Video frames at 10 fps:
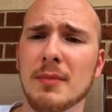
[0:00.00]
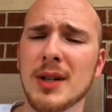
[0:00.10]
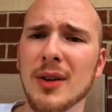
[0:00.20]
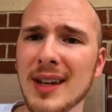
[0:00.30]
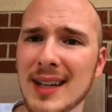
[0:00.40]
But
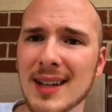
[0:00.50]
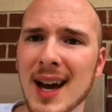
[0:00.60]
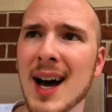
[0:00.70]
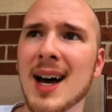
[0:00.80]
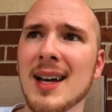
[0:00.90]
know that
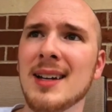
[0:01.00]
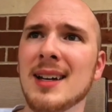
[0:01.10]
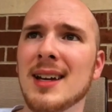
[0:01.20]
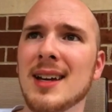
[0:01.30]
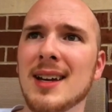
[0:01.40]
God
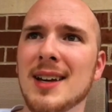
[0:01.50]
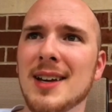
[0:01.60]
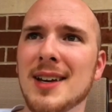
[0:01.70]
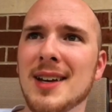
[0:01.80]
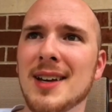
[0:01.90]

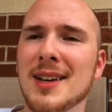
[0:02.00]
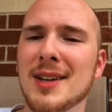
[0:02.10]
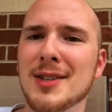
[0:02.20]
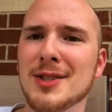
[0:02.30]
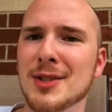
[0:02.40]

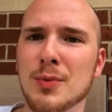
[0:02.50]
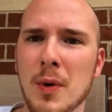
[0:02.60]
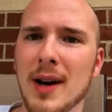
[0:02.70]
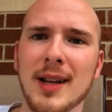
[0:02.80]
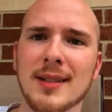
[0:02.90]
is just
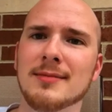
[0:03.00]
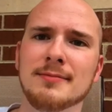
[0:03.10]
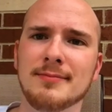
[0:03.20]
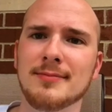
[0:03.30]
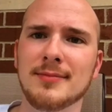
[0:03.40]
waiting
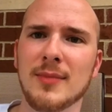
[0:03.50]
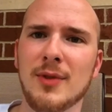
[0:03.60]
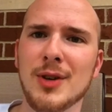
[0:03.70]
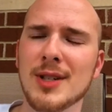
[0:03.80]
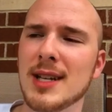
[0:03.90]

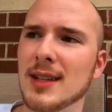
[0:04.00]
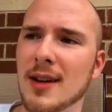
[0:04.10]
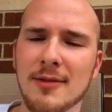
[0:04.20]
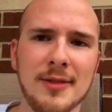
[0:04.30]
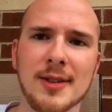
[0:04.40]
for you to take
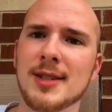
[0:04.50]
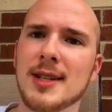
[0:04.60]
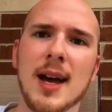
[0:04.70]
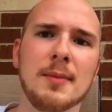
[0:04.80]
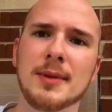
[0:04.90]
that first
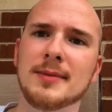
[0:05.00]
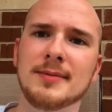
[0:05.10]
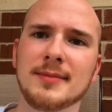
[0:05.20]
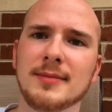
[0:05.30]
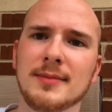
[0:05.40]
step
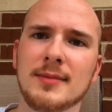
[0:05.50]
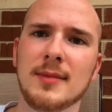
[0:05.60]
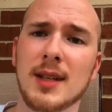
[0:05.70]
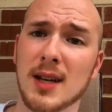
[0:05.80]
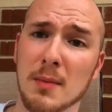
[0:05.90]

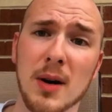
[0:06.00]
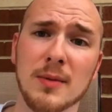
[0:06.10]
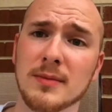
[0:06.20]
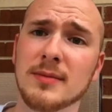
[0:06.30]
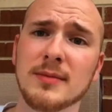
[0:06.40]
to come home.